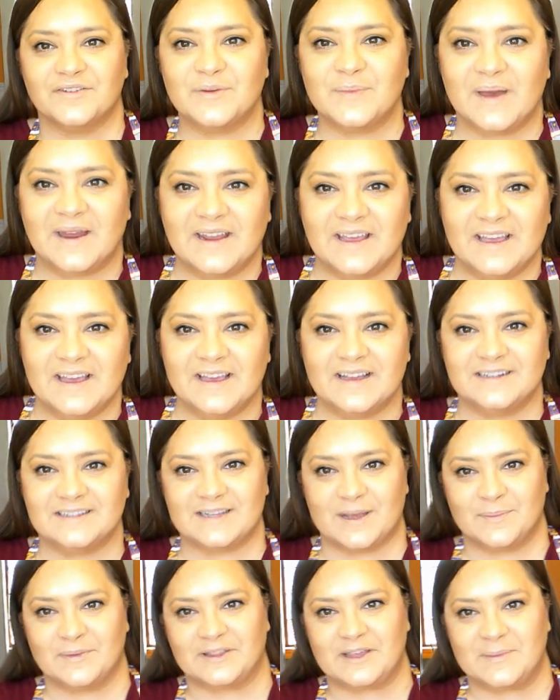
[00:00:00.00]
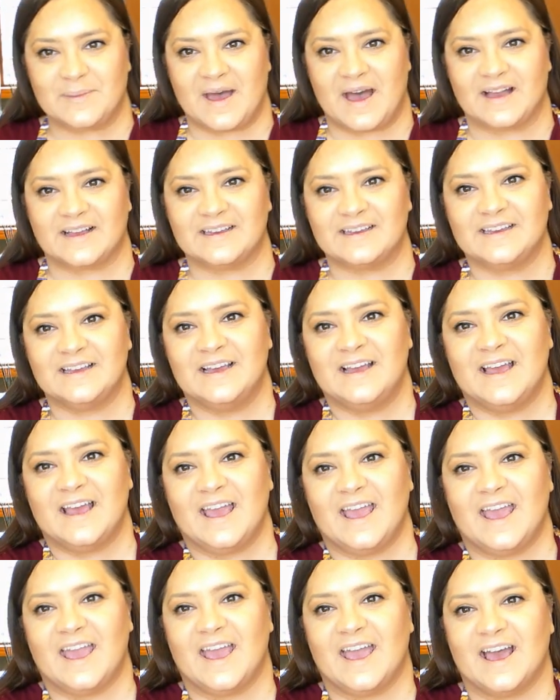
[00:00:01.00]
everybody, it's Emily Beck,
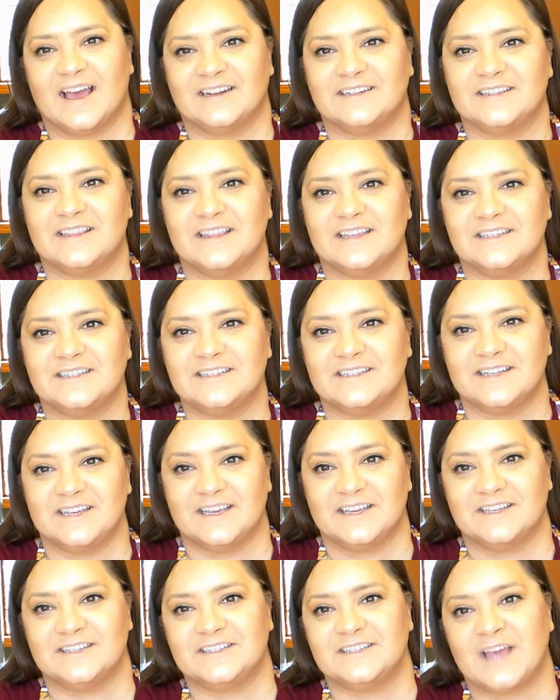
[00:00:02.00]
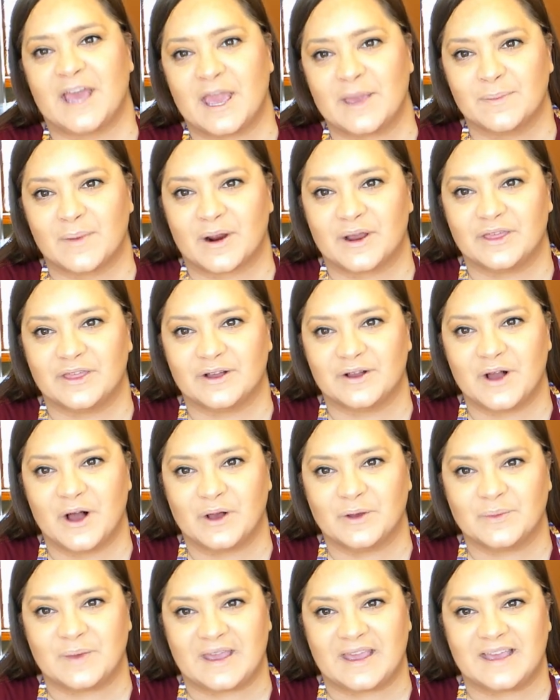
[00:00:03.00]
and this is Hey Martha
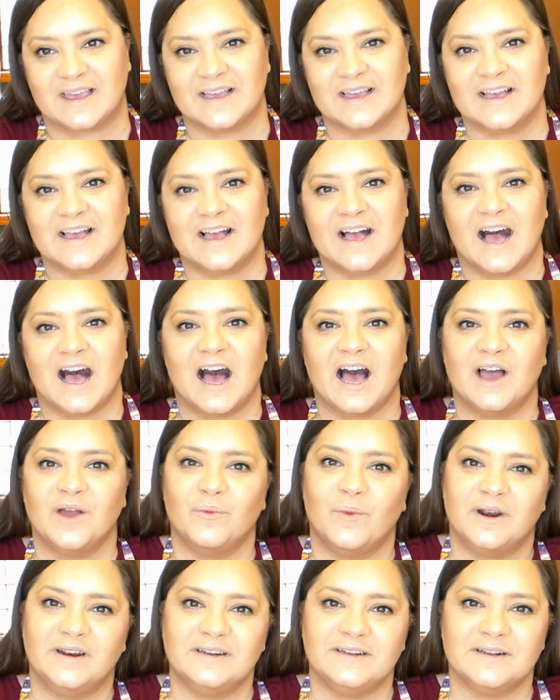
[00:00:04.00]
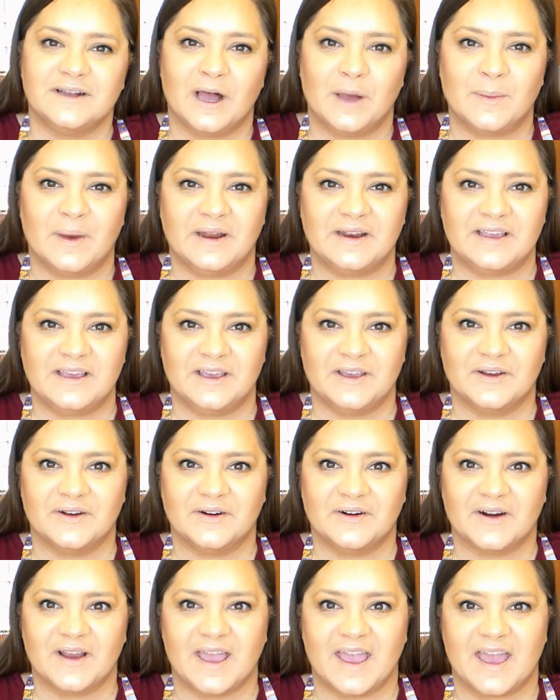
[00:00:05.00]
Call Me. I wanted to come on
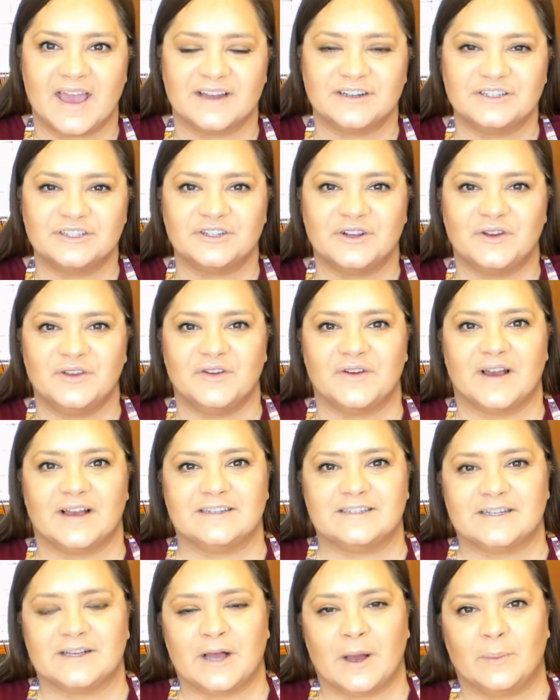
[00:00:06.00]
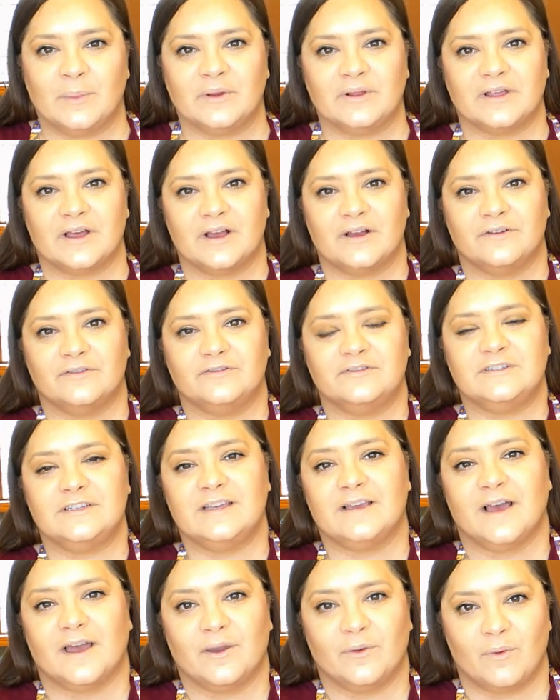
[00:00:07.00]
here and show you guys a couple of
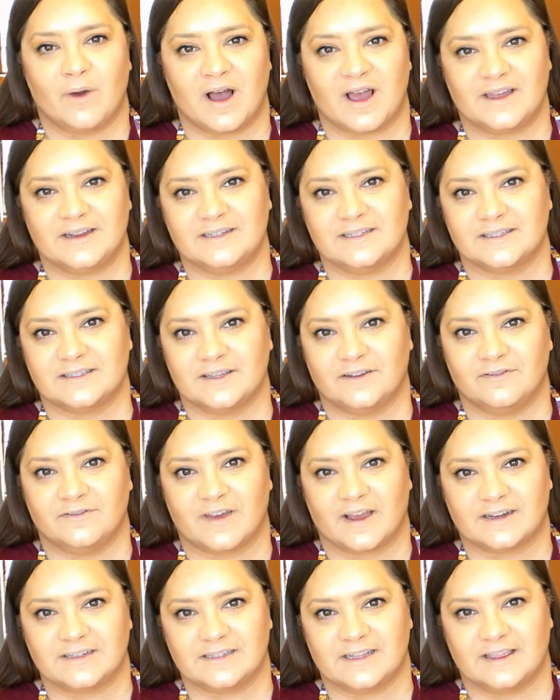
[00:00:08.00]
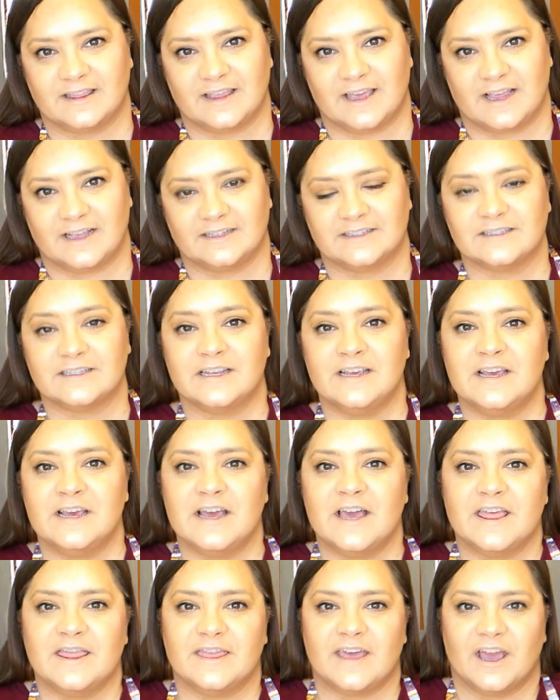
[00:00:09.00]
DIY disinfectant things
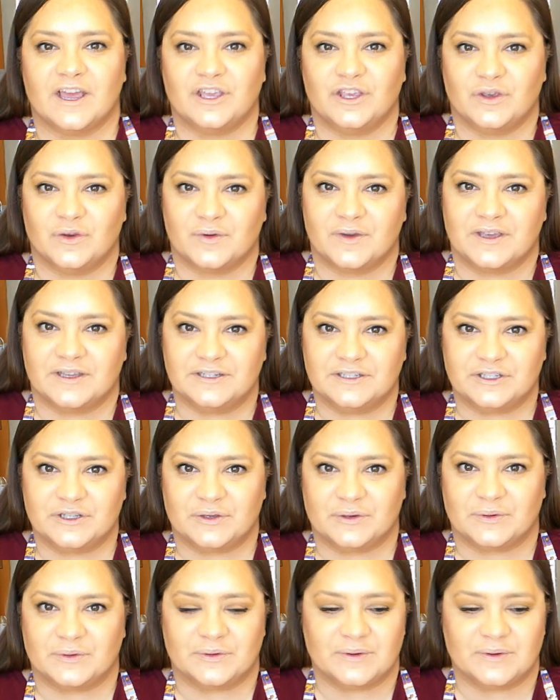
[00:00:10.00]
that you can do